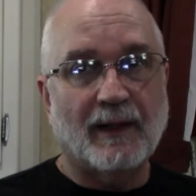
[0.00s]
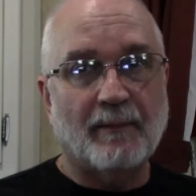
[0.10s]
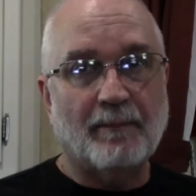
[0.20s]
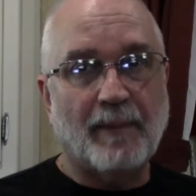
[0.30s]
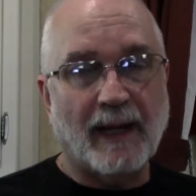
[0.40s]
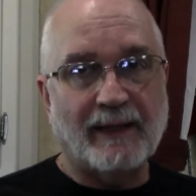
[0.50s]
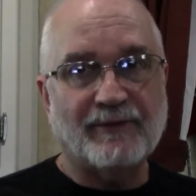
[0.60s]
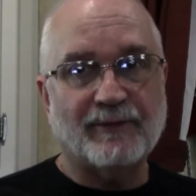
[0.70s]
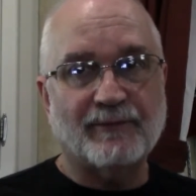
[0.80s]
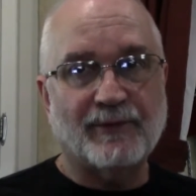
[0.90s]

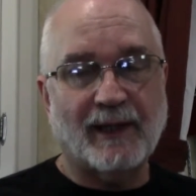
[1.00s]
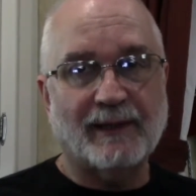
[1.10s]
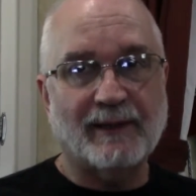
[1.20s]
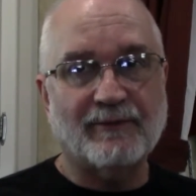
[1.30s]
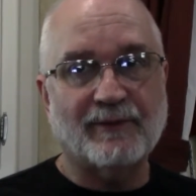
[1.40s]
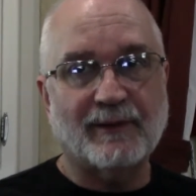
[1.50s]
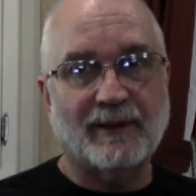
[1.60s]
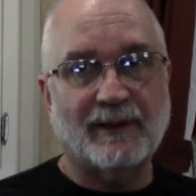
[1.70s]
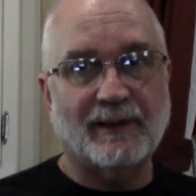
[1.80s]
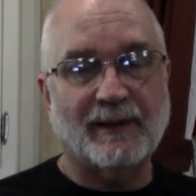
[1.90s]
Bass settings
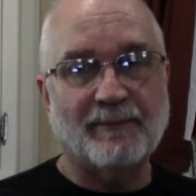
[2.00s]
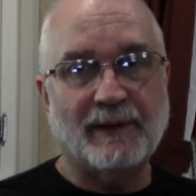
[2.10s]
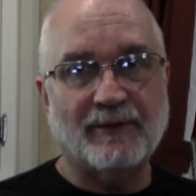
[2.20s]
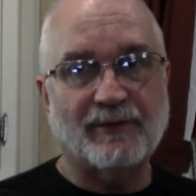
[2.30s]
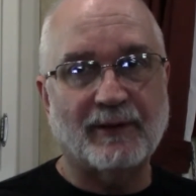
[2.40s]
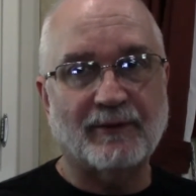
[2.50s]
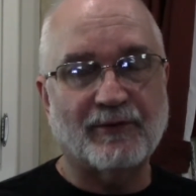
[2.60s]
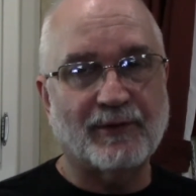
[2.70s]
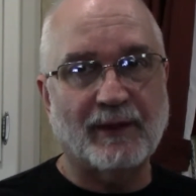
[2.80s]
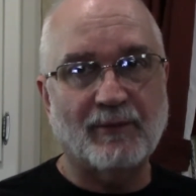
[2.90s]
on the media center the
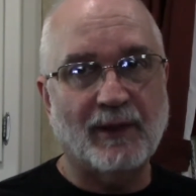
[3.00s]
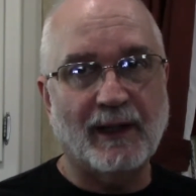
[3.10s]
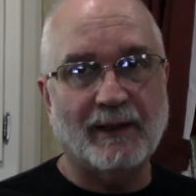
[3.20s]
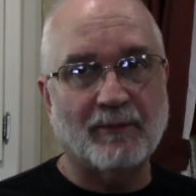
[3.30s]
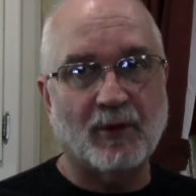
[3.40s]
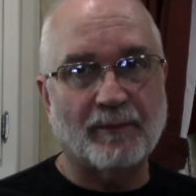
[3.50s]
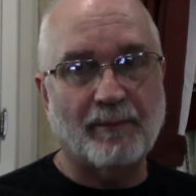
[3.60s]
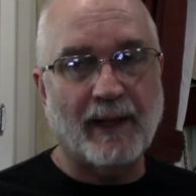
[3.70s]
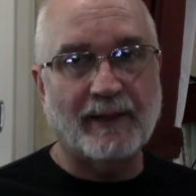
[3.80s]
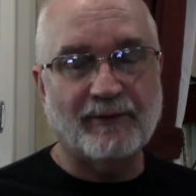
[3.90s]
same way. The more
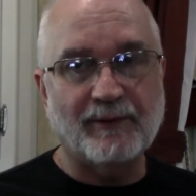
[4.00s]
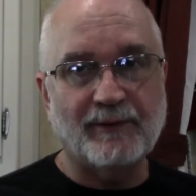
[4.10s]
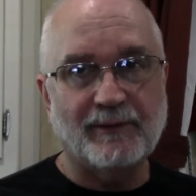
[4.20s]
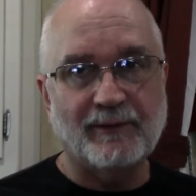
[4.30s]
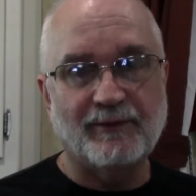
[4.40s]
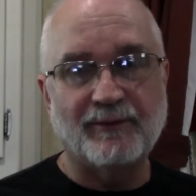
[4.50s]
bass you use,